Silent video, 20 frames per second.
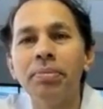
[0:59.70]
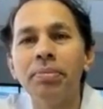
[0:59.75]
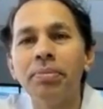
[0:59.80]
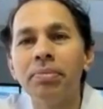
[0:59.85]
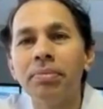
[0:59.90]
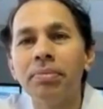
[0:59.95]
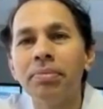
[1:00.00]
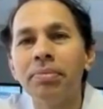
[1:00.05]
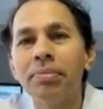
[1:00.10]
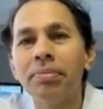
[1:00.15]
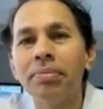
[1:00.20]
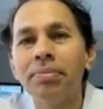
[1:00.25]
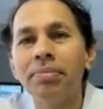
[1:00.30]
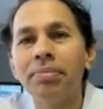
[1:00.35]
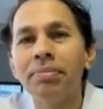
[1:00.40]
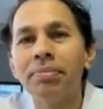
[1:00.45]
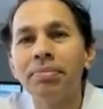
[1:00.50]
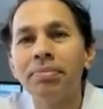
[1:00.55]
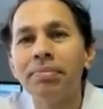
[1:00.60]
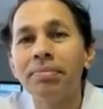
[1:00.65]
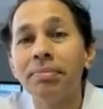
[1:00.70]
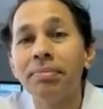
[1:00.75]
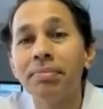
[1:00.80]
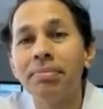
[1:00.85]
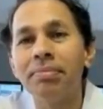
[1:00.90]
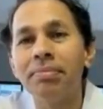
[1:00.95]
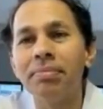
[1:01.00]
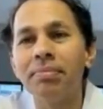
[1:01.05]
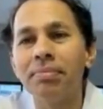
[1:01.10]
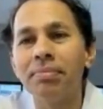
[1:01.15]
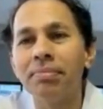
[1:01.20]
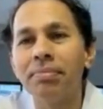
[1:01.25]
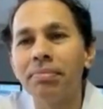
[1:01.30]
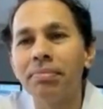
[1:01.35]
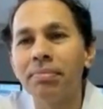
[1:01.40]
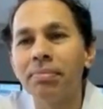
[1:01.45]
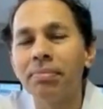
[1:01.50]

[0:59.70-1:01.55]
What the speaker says: Nothing is said.